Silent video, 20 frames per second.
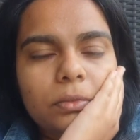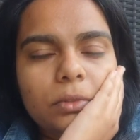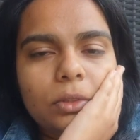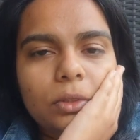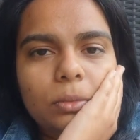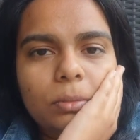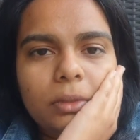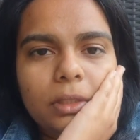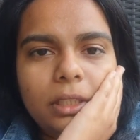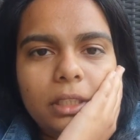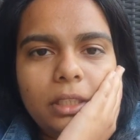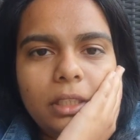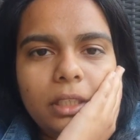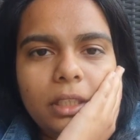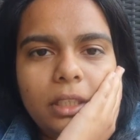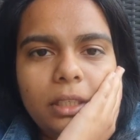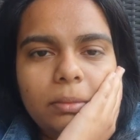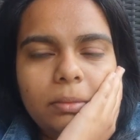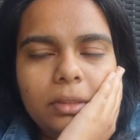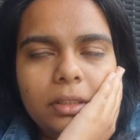normally,
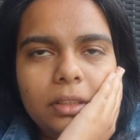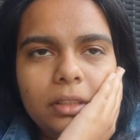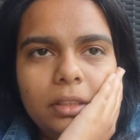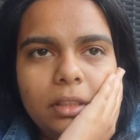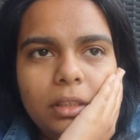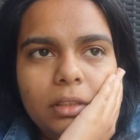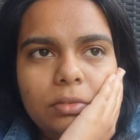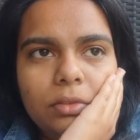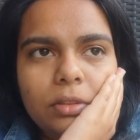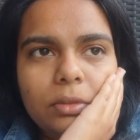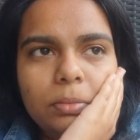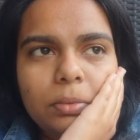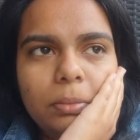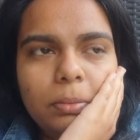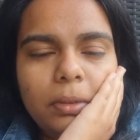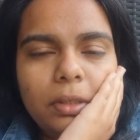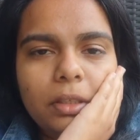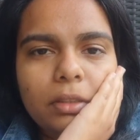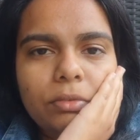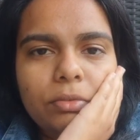I mean, I was
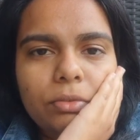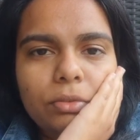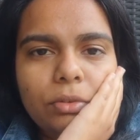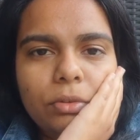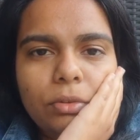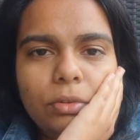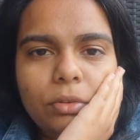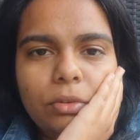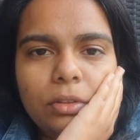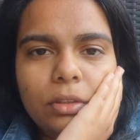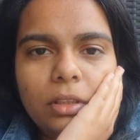prepared for